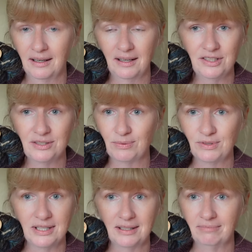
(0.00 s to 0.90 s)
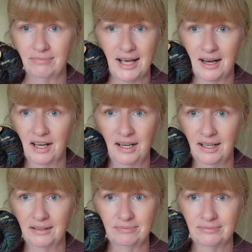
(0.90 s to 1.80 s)
I just want it that
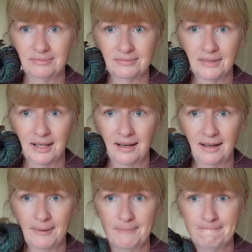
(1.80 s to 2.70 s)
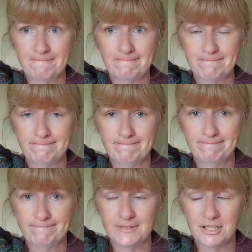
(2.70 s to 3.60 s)
colour.
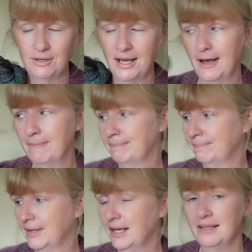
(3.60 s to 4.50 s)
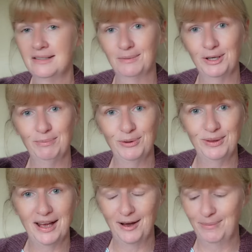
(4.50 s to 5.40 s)
So yeah. I'm going to
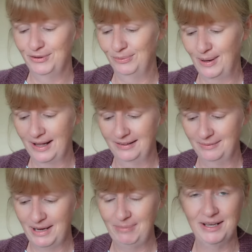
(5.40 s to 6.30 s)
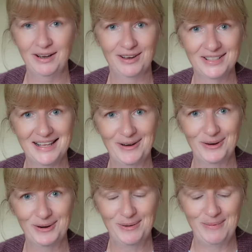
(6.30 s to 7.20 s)
ball that up as well and maybe cast that
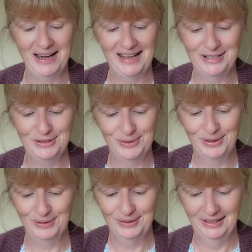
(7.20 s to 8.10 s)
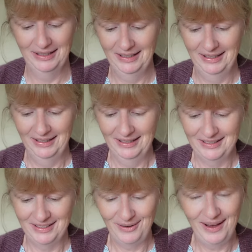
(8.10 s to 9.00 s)
one a bit later on.
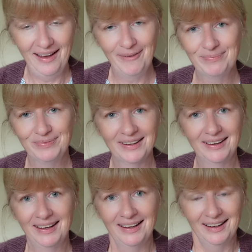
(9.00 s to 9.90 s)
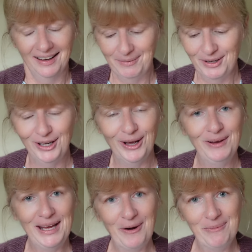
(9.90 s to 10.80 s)
So yeah, I'm going to go
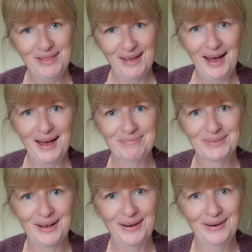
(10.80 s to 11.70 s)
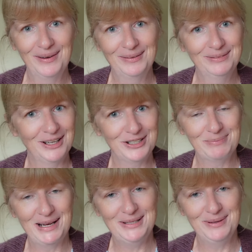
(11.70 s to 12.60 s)
and get on with that. I'll
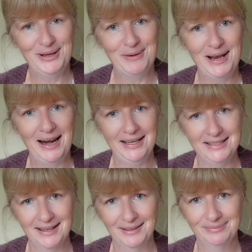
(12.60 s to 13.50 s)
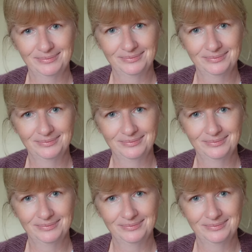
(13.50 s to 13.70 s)
touch base with you a bit later.